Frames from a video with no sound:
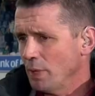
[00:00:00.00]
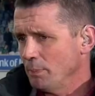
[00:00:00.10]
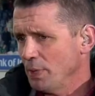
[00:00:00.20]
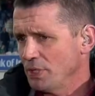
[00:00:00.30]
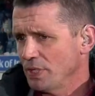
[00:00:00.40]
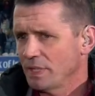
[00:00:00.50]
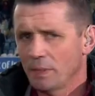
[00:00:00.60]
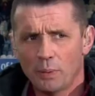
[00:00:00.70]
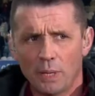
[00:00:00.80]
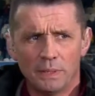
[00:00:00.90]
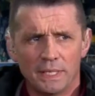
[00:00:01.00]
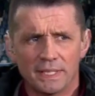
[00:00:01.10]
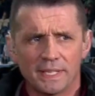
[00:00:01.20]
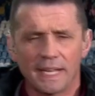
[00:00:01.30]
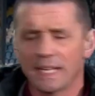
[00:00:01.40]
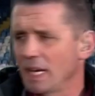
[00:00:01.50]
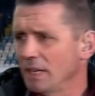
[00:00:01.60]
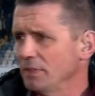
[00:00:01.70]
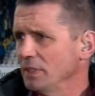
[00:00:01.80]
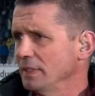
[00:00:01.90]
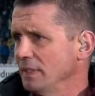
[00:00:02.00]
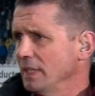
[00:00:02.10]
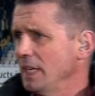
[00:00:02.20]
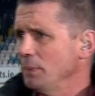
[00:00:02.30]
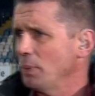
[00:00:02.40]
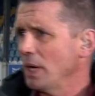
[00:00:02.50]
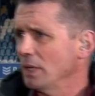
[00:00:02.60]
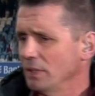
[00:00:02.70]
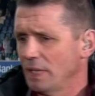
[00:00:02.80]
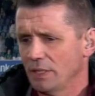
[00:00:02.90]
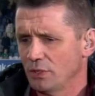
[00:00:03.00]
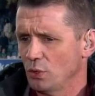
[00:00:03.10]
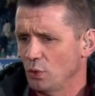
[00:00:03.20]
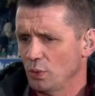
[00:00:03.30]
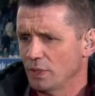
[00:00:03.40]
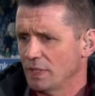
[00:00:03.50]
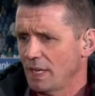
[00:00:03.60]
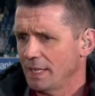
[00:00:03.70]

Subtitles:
ambitious, and probably in the second half, the key part of that, Joe, was